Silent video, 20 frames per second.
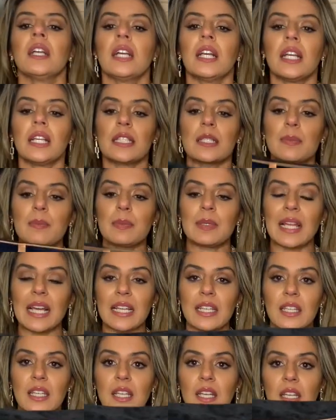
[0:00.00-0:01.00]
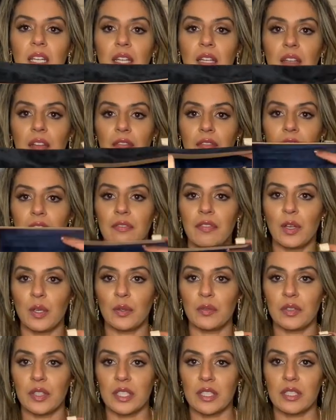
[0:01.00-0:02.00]
It's black
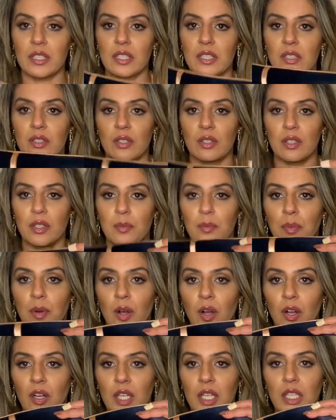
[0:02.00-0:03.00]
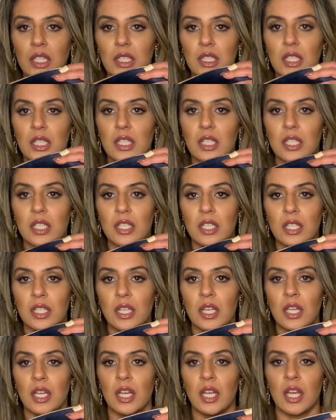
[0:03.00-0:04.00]
velvet. It's got a pocket.
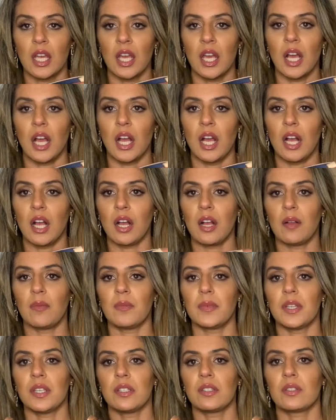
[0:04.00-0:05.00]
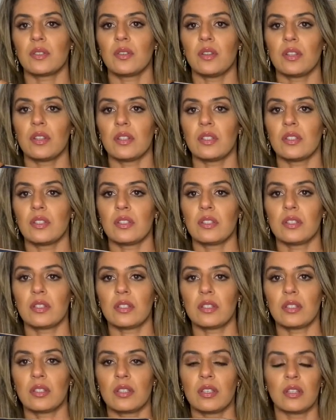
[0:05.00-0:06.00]
It's got
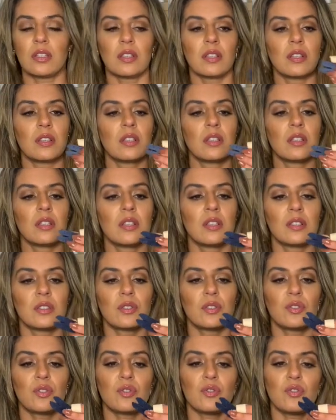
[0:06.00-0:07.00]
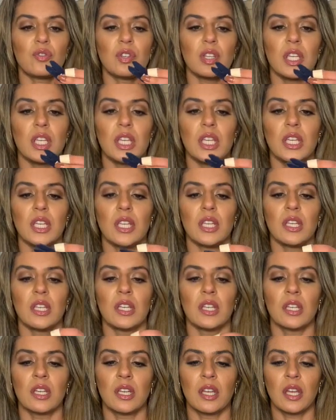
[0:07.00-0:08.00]
this stringy
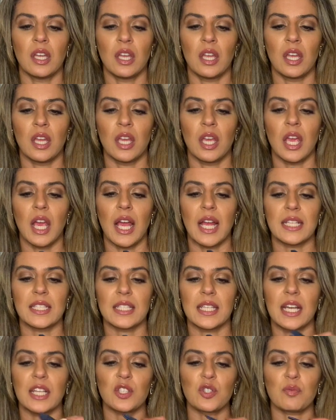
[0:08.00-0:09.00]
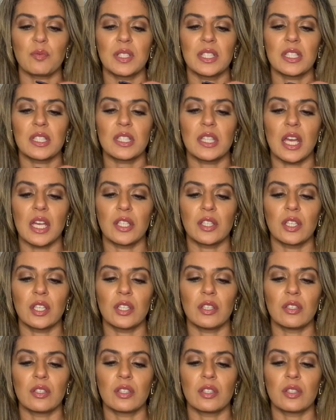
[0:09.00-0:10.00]
attachments that you
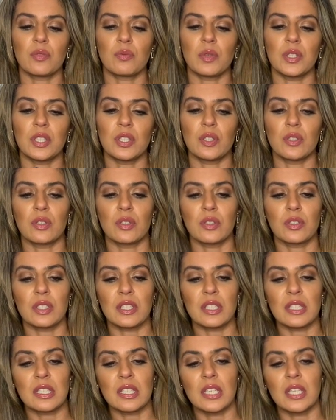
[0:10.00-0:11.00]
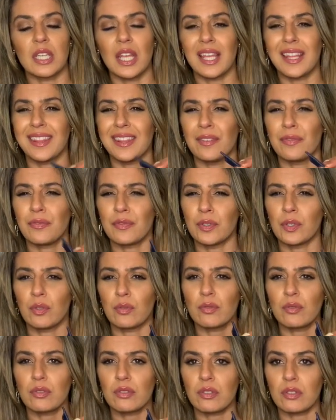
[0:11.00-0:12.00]
can use when you disconnect the
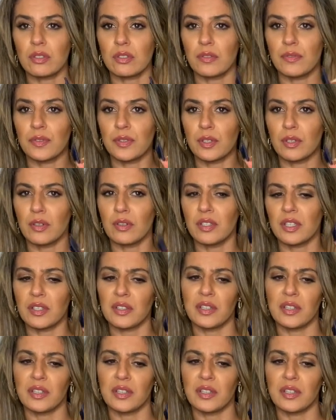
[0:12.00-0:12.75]
fuse, because if you go on an